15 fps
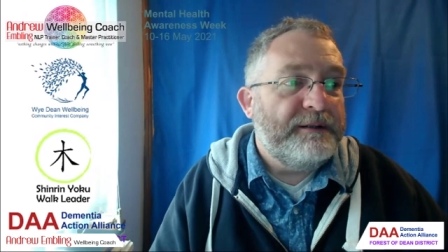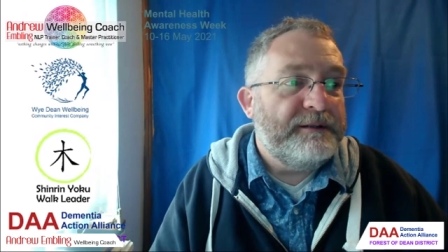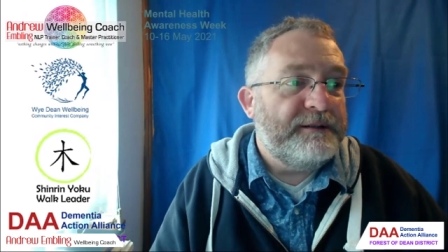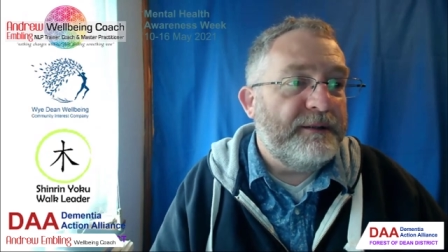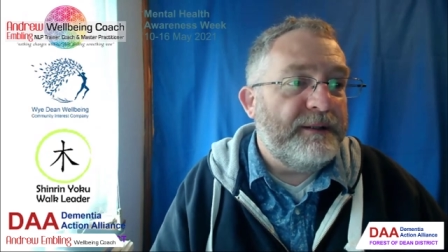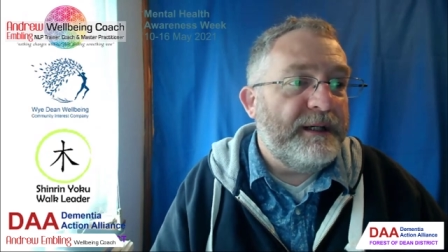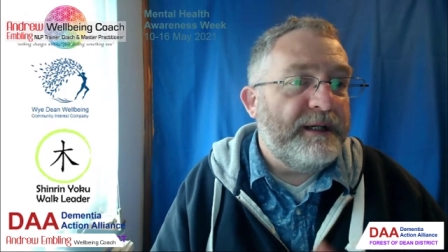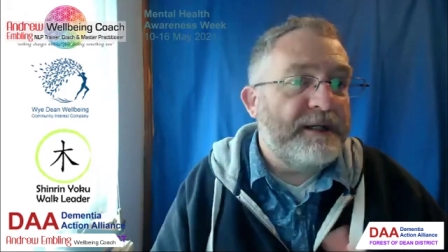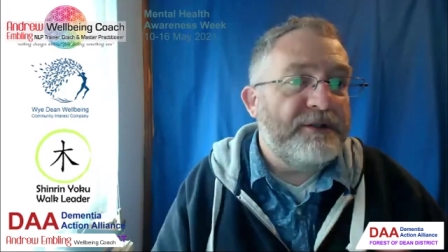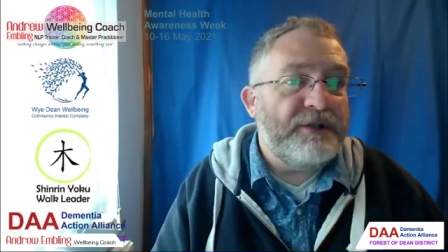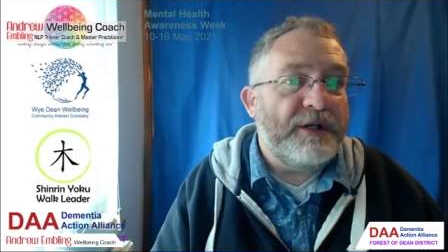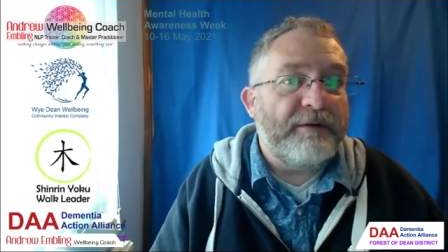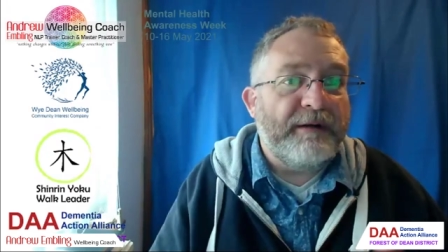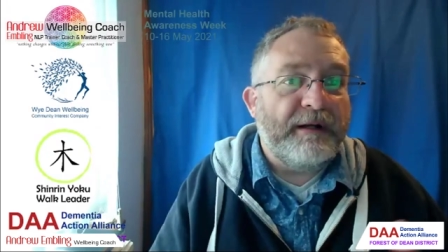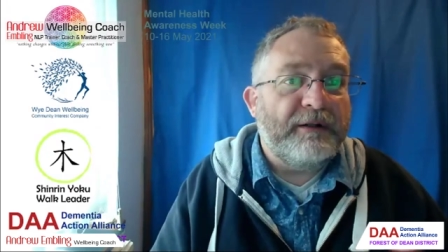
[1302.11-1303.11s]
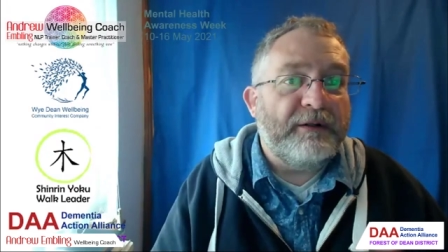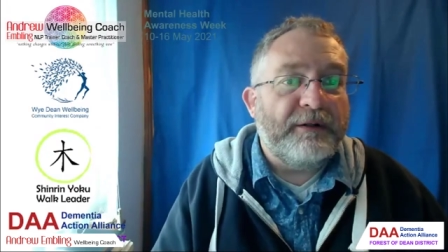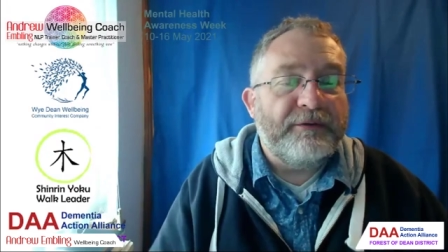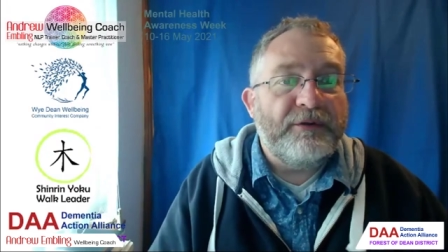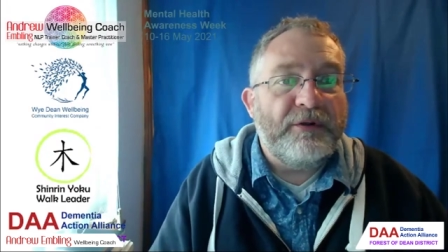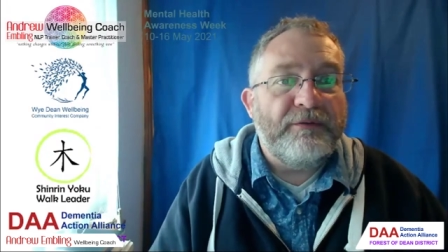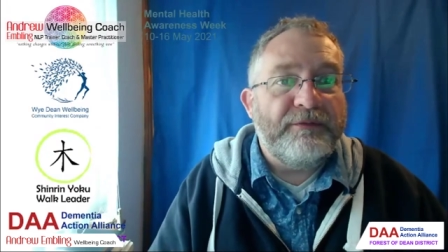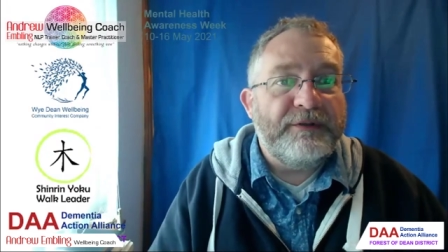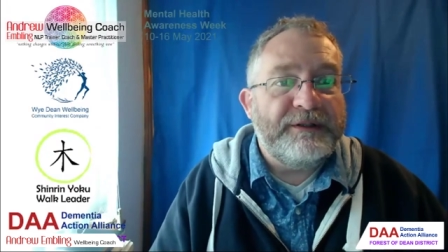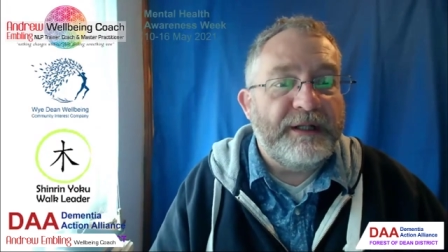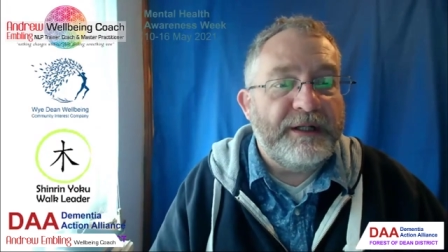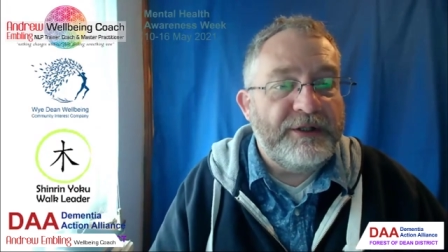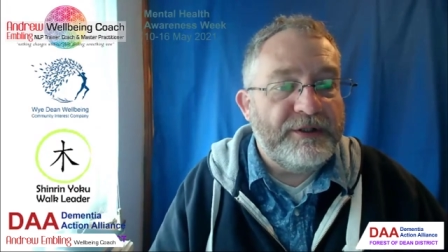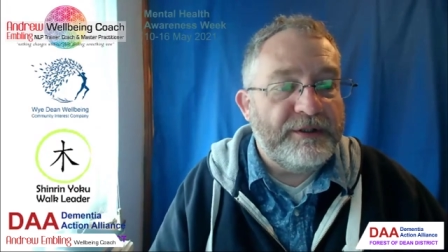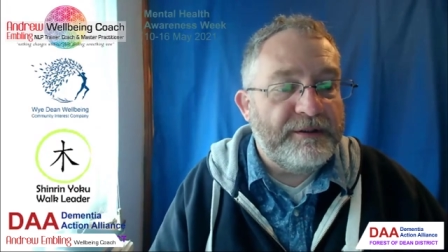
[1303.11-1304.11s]
So it can generate a lot of
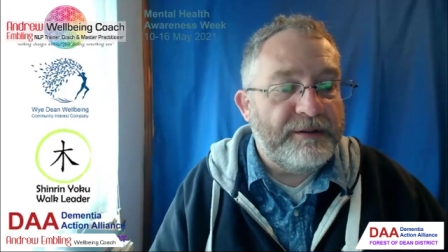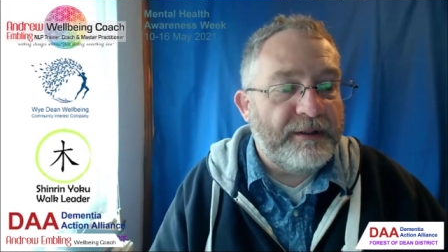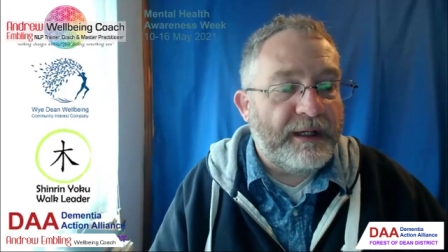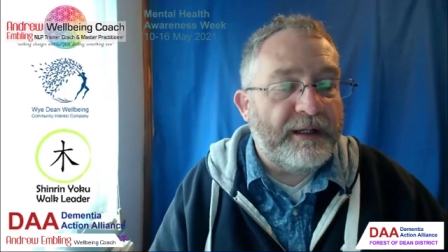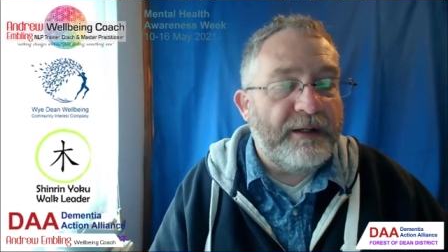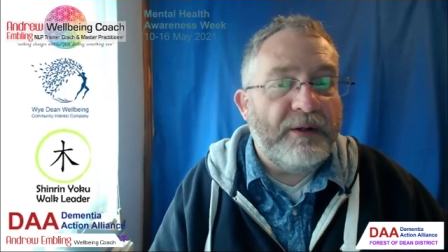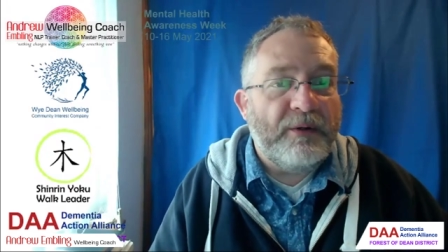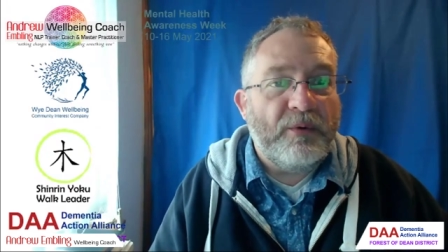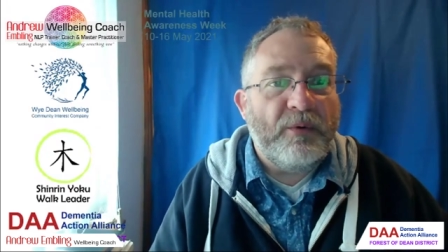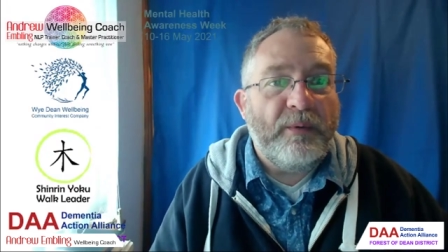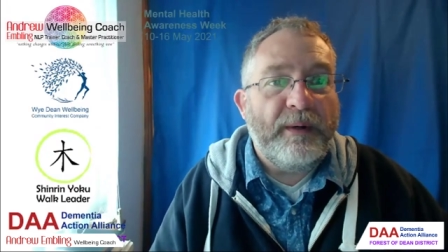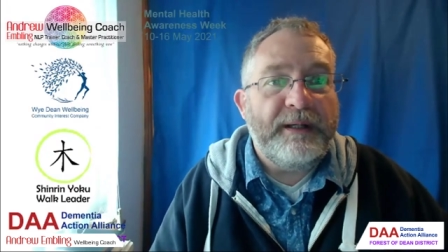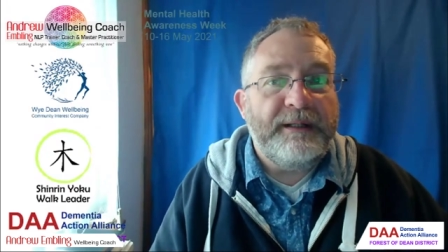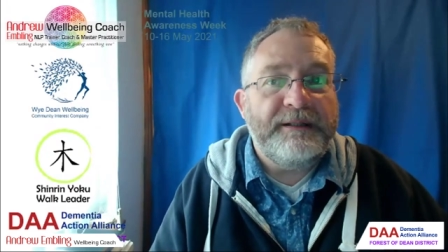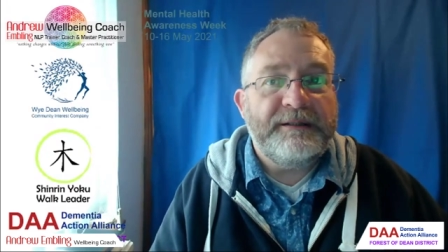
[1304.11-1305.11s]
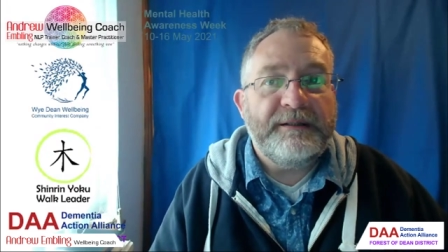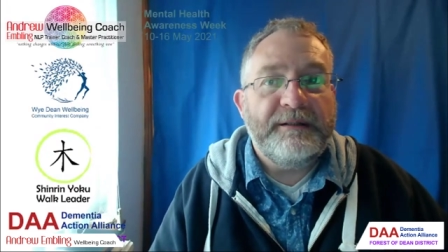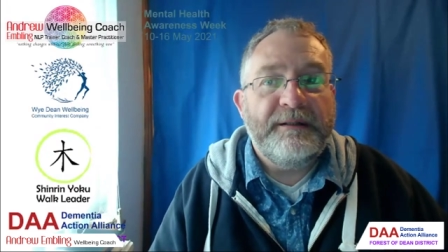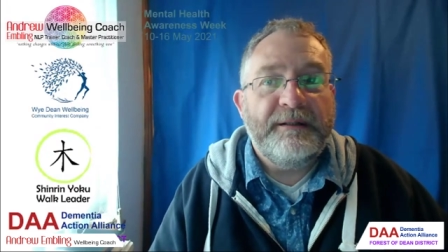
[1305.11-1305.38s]
conversation, and it'll always,